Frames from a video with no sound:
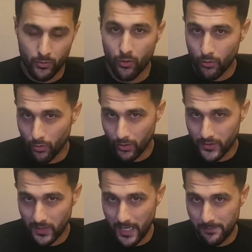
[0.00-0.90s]
grow
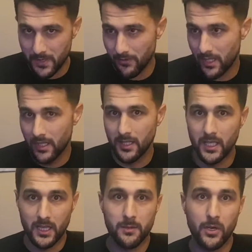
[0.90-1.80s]
corals in captivity and
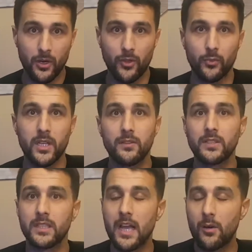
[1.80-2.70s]
get them out on the reefs,
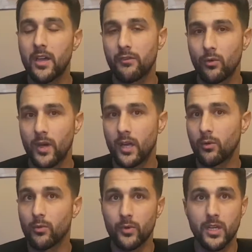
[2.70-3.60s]
and now we have a way
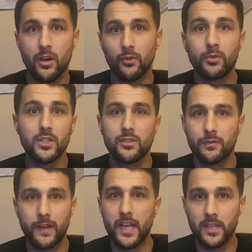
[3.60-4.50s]
where we know if we just
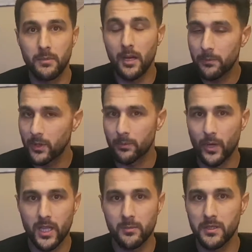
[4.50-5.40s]
frag them up or
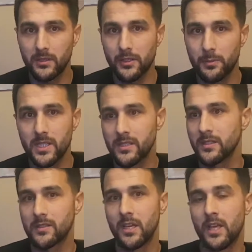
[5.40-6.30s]
break them into little pieces,